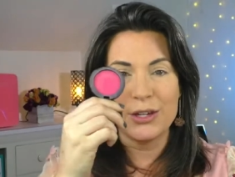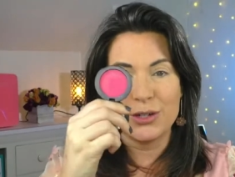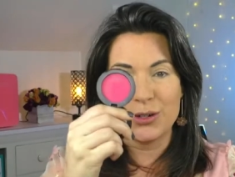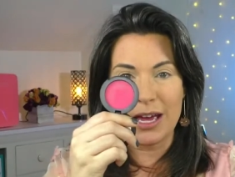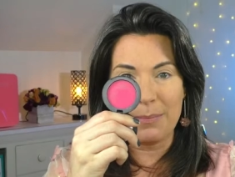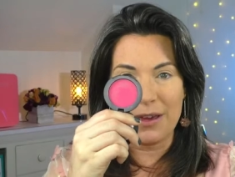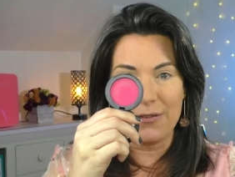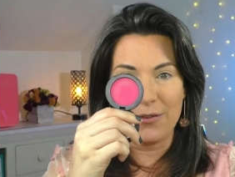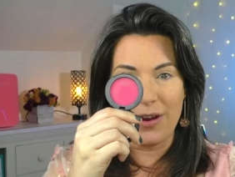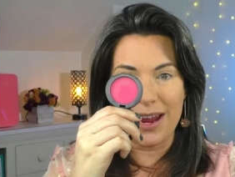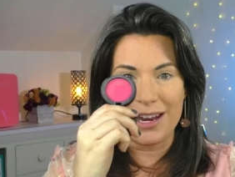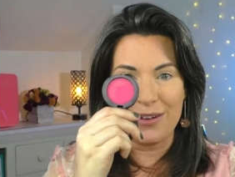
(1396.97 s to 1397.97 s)
Do not be
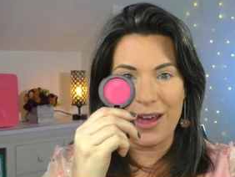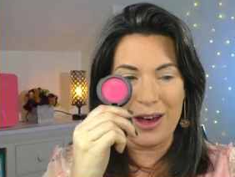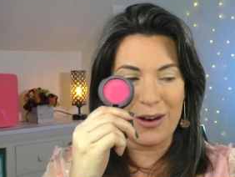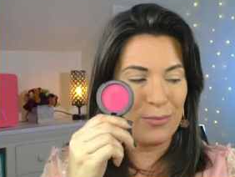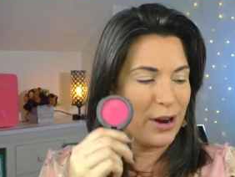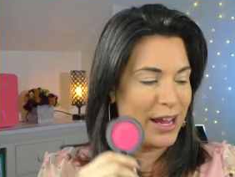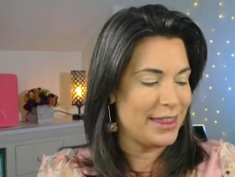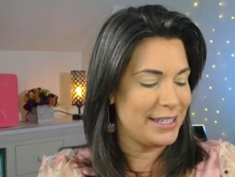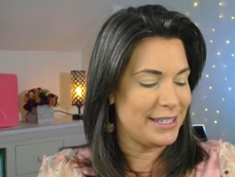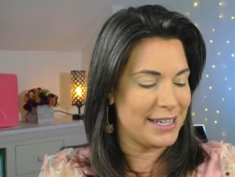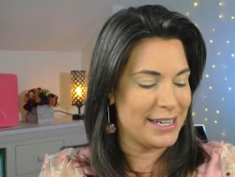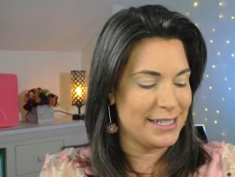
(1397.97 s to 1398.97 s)
afraid of how bright
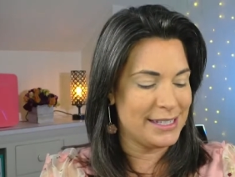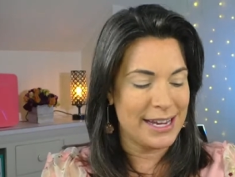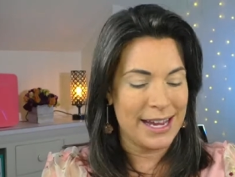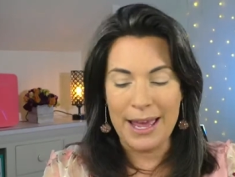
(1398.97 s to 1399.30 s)
this is.